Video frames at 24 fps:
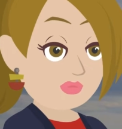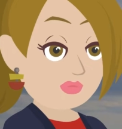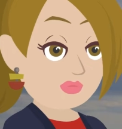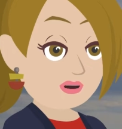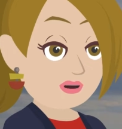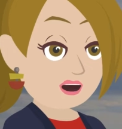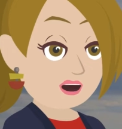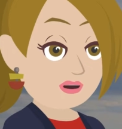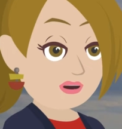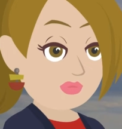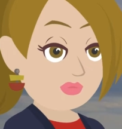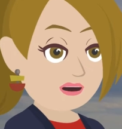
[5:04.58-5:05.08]

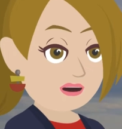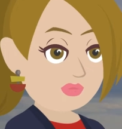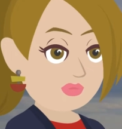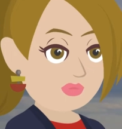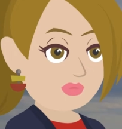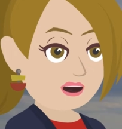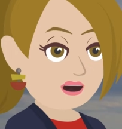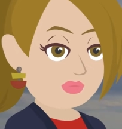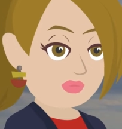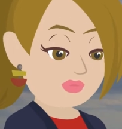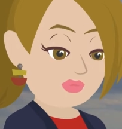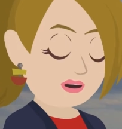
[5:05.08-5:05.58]
than if
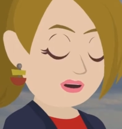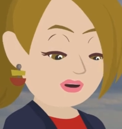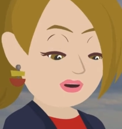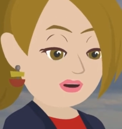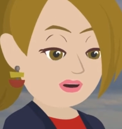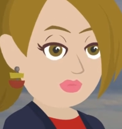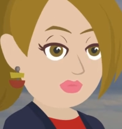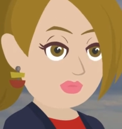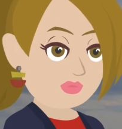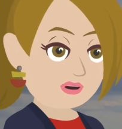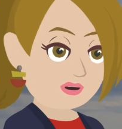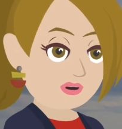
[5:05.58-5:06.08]
something
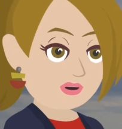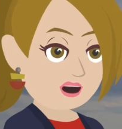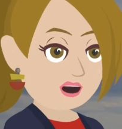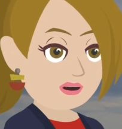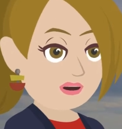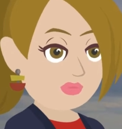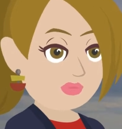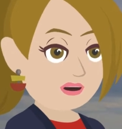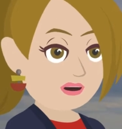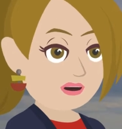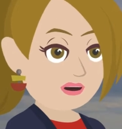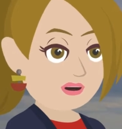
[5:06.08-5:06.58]
just
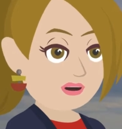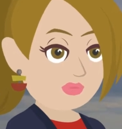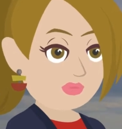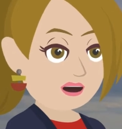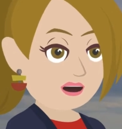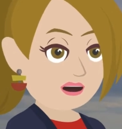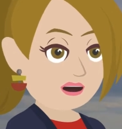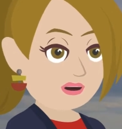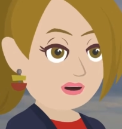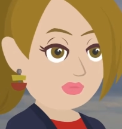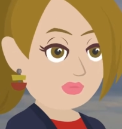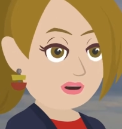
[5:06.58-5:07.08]
drops in your
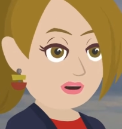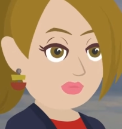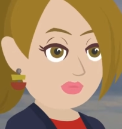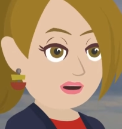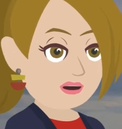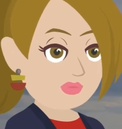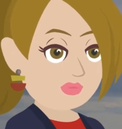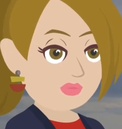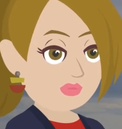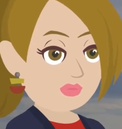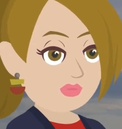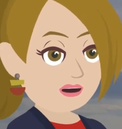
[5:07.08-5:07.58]
lap because
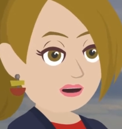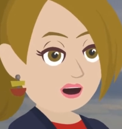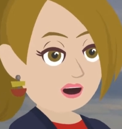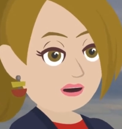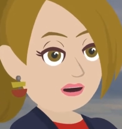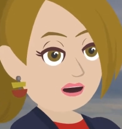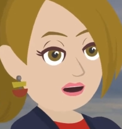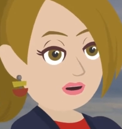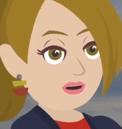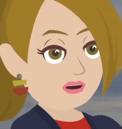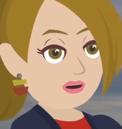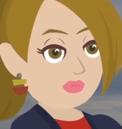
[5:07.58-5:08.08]
you were
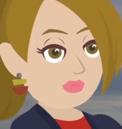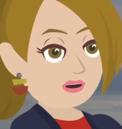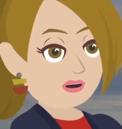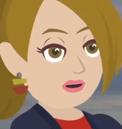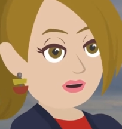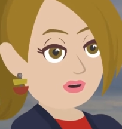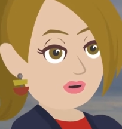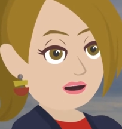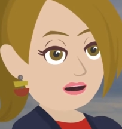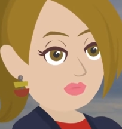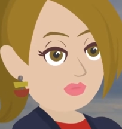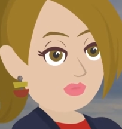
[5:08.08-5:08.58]
resistant
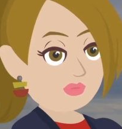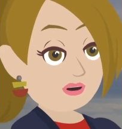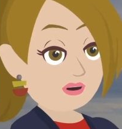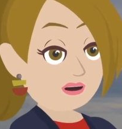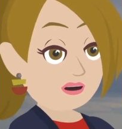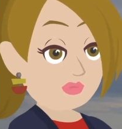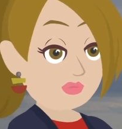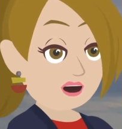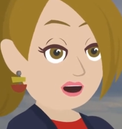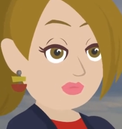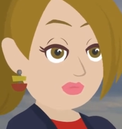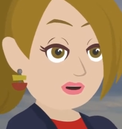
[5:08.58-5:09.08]
resistant
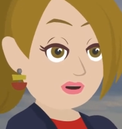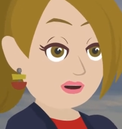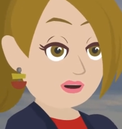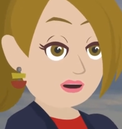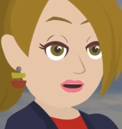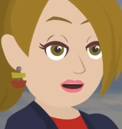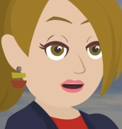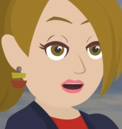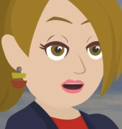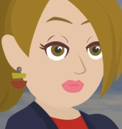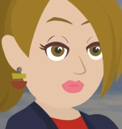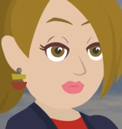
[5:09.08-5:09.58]
resistant and
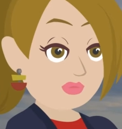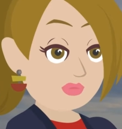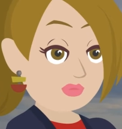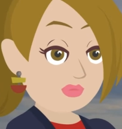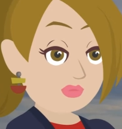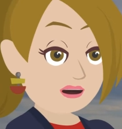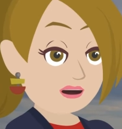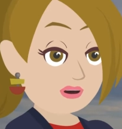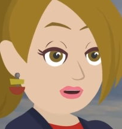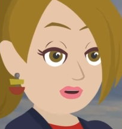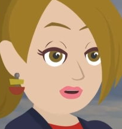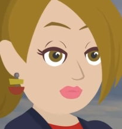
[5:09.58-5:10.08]
then
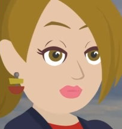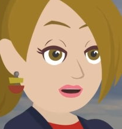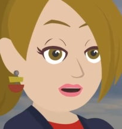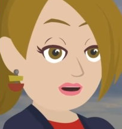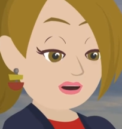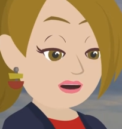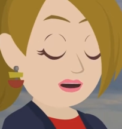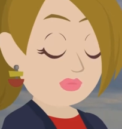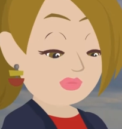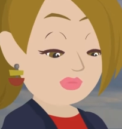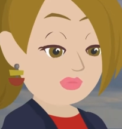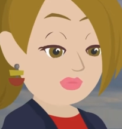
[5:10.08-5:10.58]

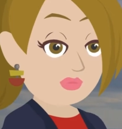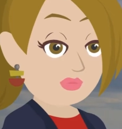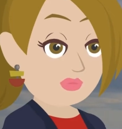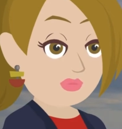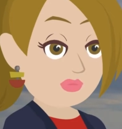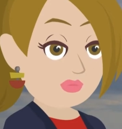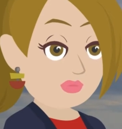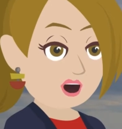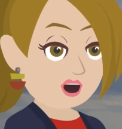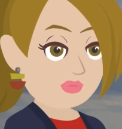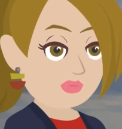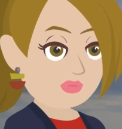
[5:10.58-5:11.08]
something
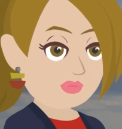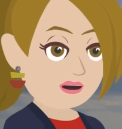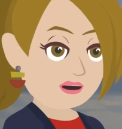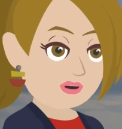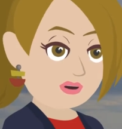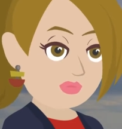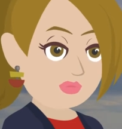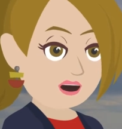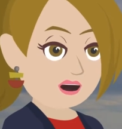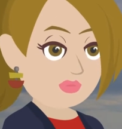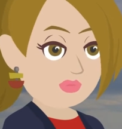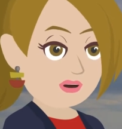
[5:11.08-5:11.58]
helped you to
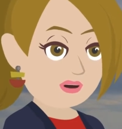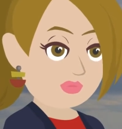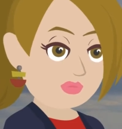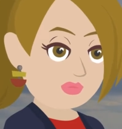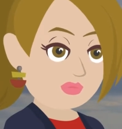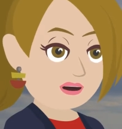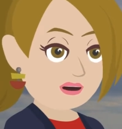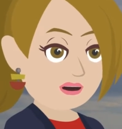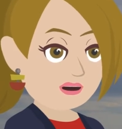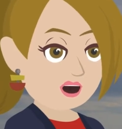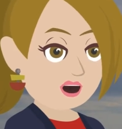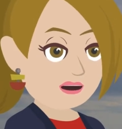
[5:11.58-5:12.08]
focus for
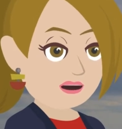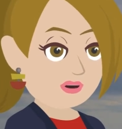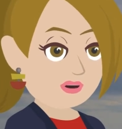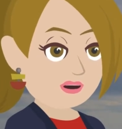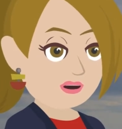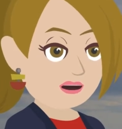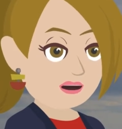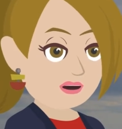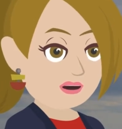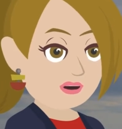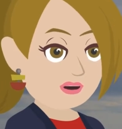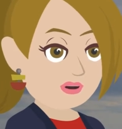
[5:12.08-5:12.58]
a moment in
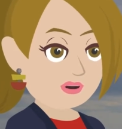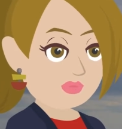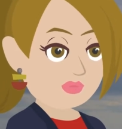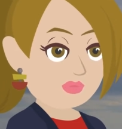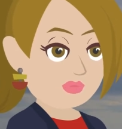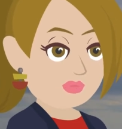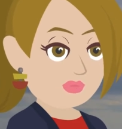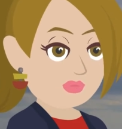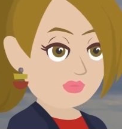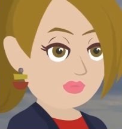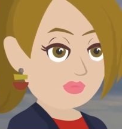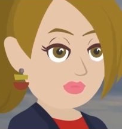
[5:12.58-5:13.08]

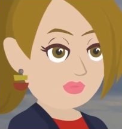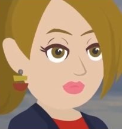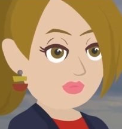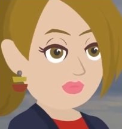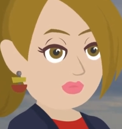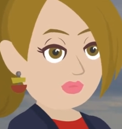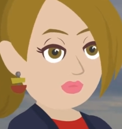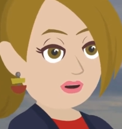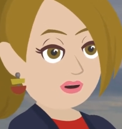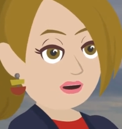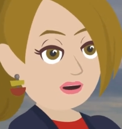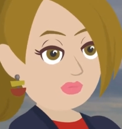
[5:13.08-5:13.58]
non-resistance
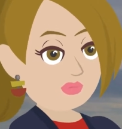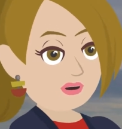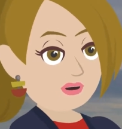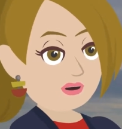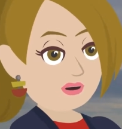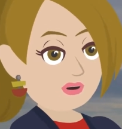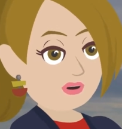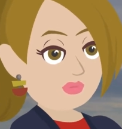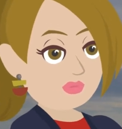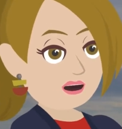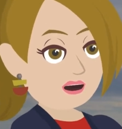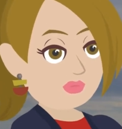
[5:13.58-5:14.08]
that's
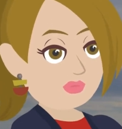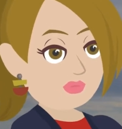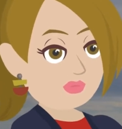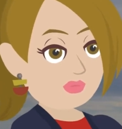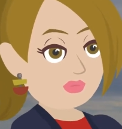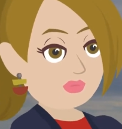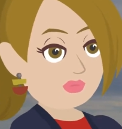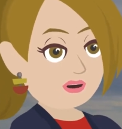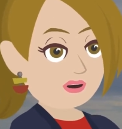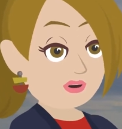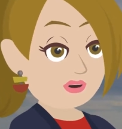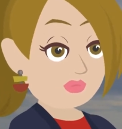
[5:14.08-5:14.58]
that jerky
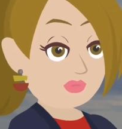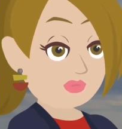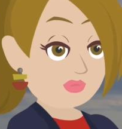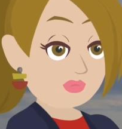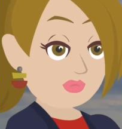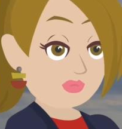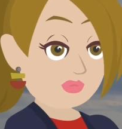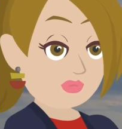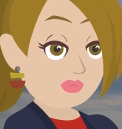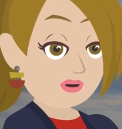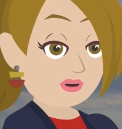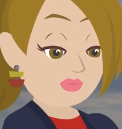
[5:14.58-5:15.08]
thing that we are
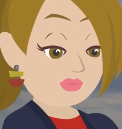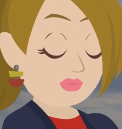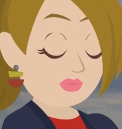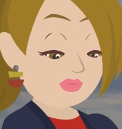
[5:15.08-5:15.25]
talking about